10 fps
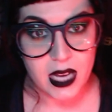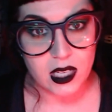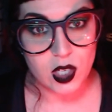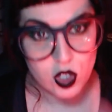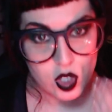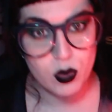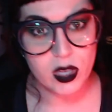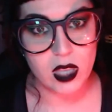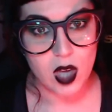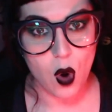You're
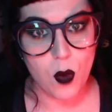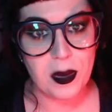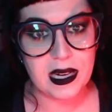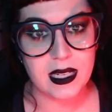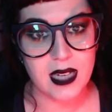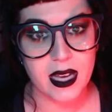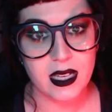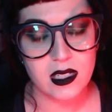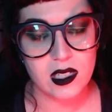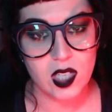doing the opening
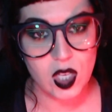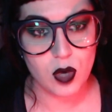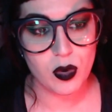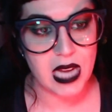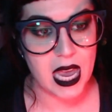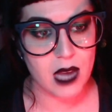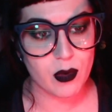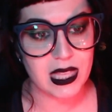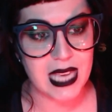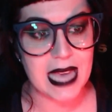night Q&A
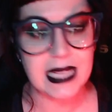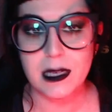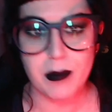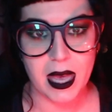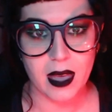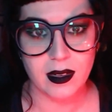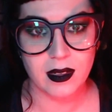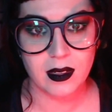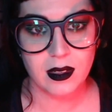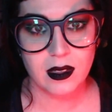with Candyman.
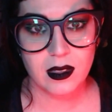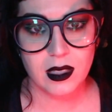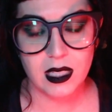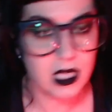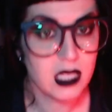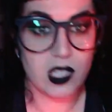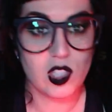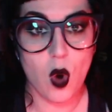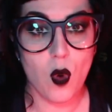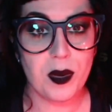It, it's
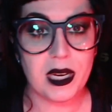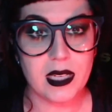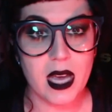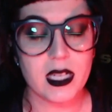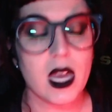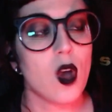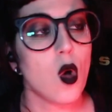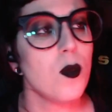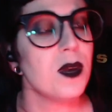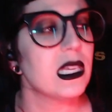opening night. And
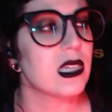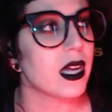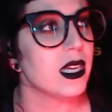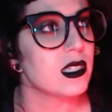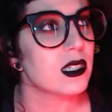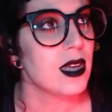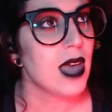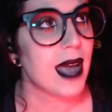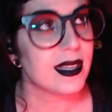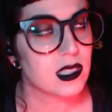opening night
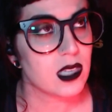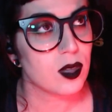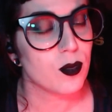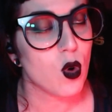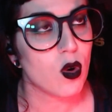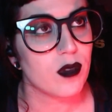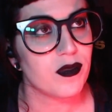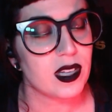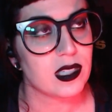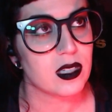at Salem Horror
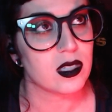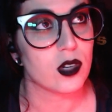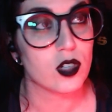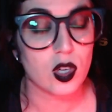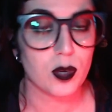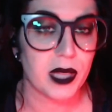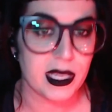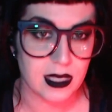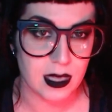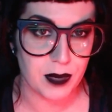Fest this year took
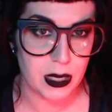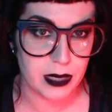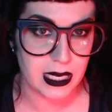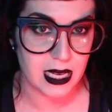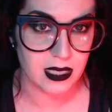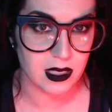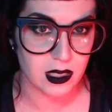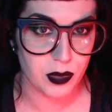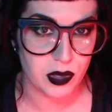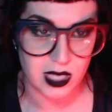place in the Peabody Essex
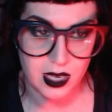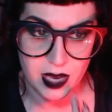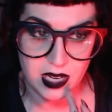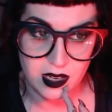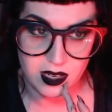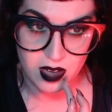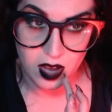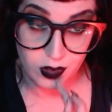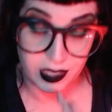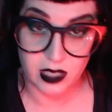Museum. And it, not
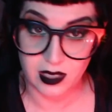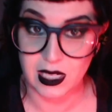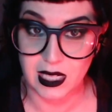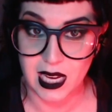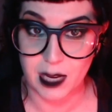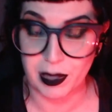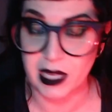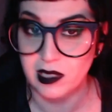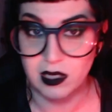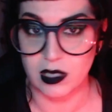only did it take
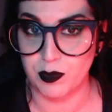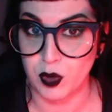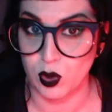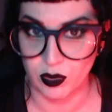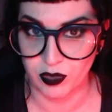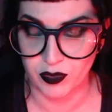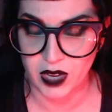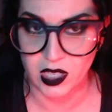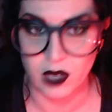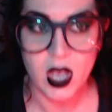place in this beautiful
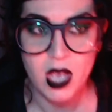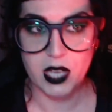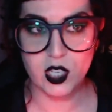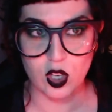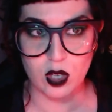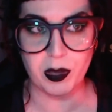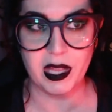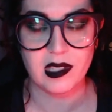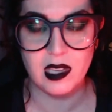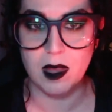venue, it took
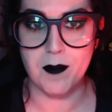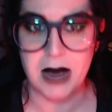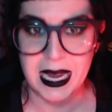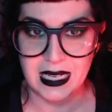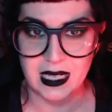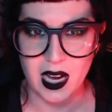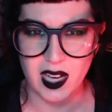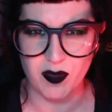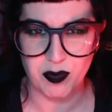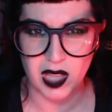place in the main kind
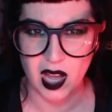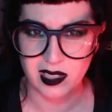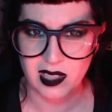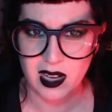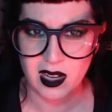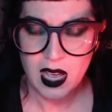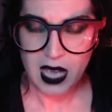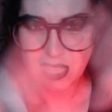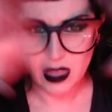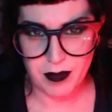of plaza,
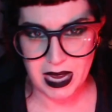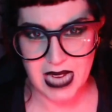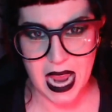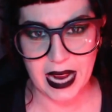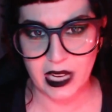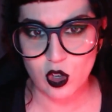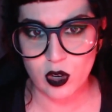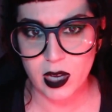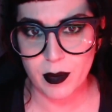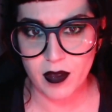in the main
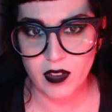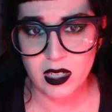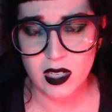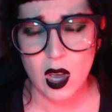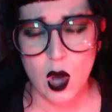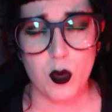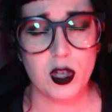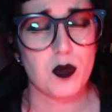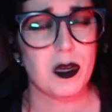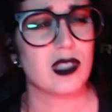atrium of it,
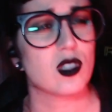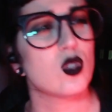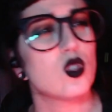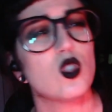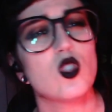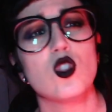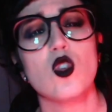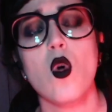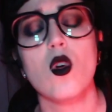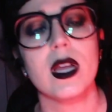which means
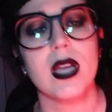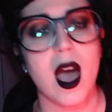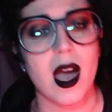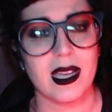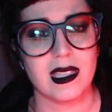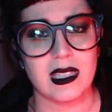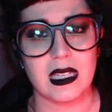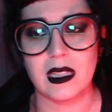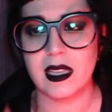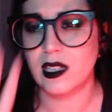soaring high
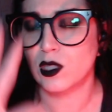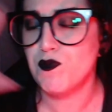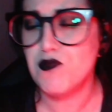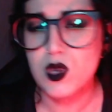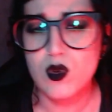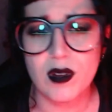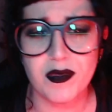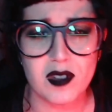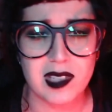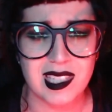ceilings,
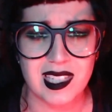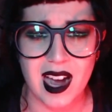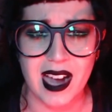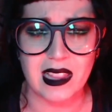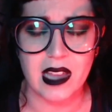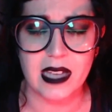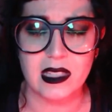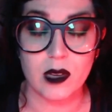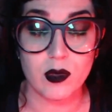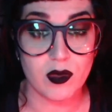beautiful skylights.
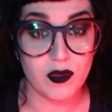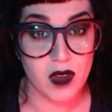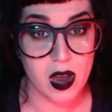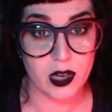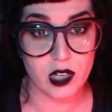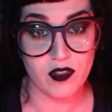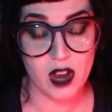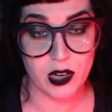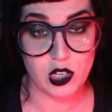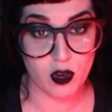It was very,
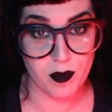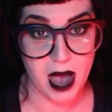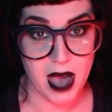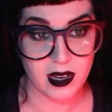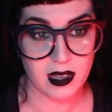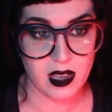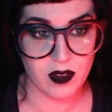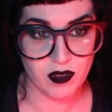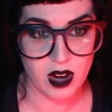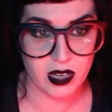very dramatic and
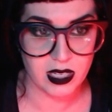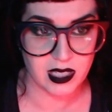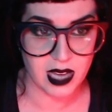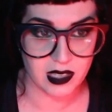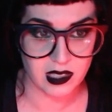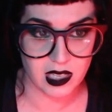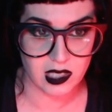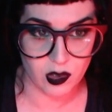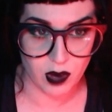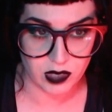very intense. And
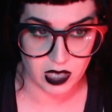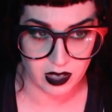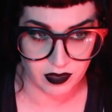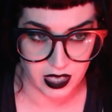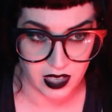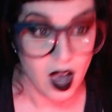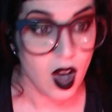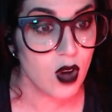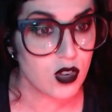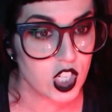so I was kind of like,
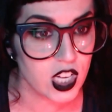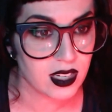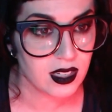oh shit,